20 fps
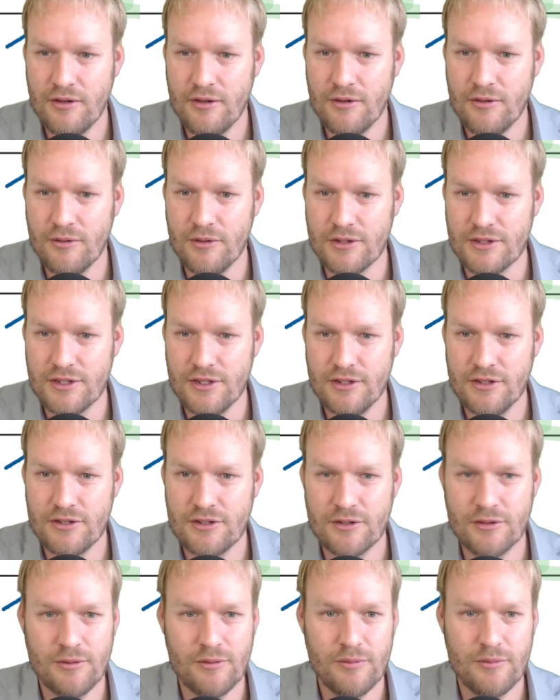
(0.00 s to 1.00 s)
was
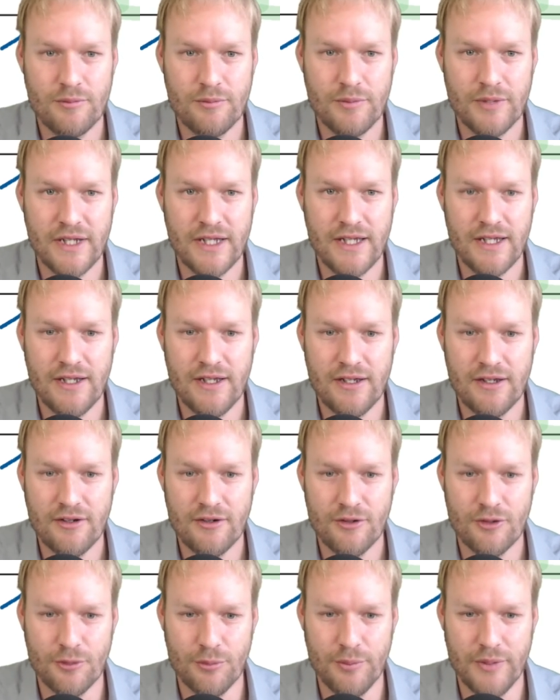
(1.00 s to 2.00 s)
it B
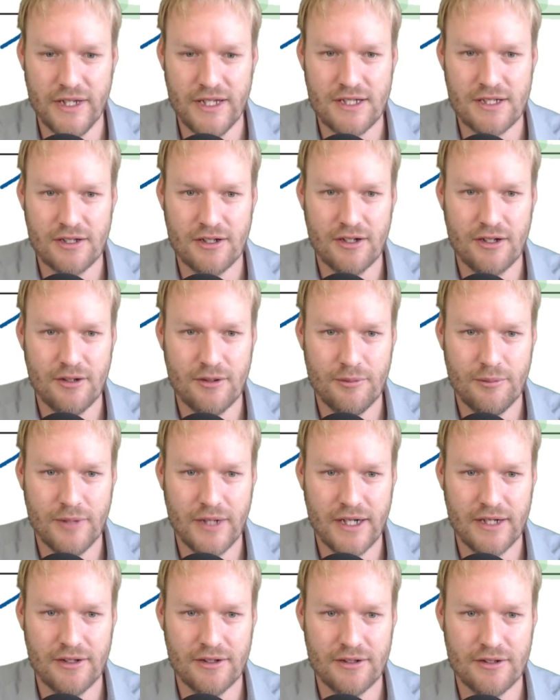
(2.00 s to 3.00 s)
or beta
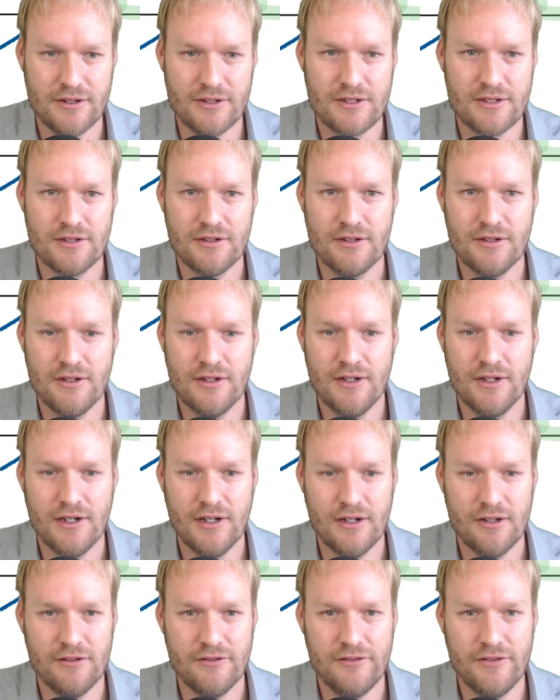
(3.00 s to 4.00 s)
minus
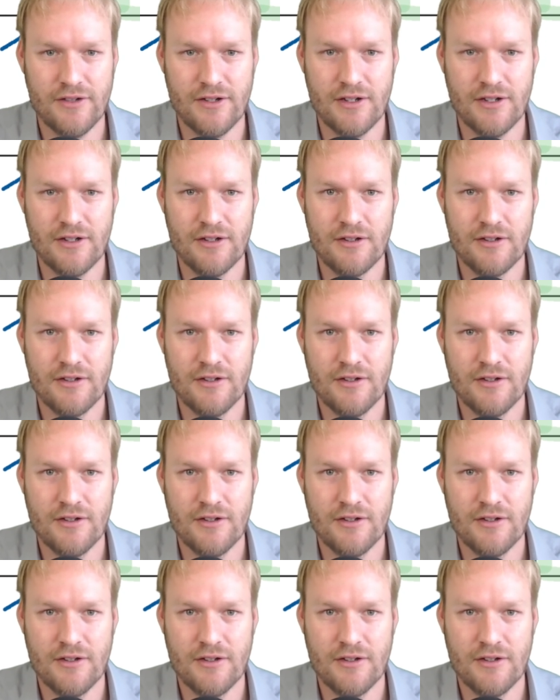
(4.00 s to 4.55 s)
alpha